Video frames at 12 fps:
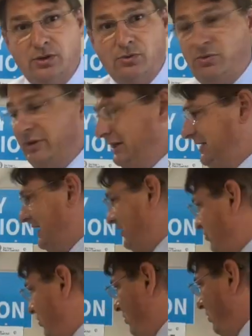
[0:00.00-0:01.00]
We went into
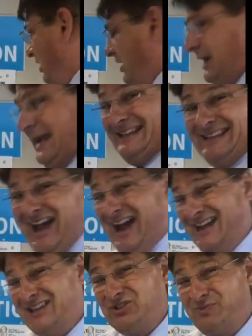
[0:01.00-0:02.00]
escrow at the
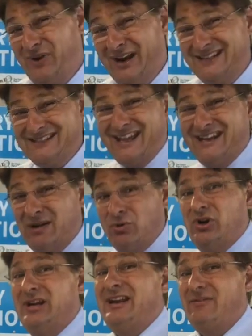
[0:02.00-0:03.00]
highest price that
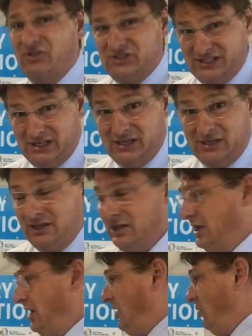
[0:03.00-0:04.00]
neighborhood had ever seen.
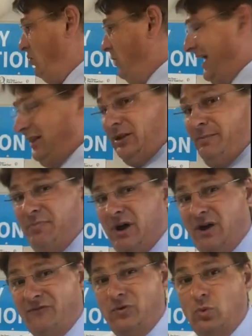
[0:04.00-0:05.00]
Well
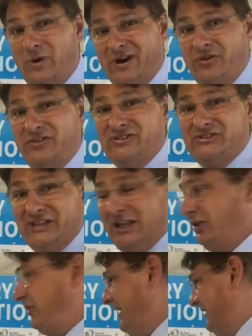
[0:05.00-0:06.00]
above where the
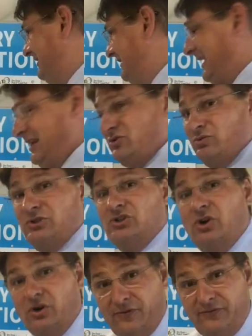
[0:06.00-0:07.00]
seller had set his
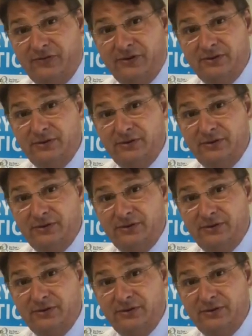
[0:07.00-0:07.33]
reserve.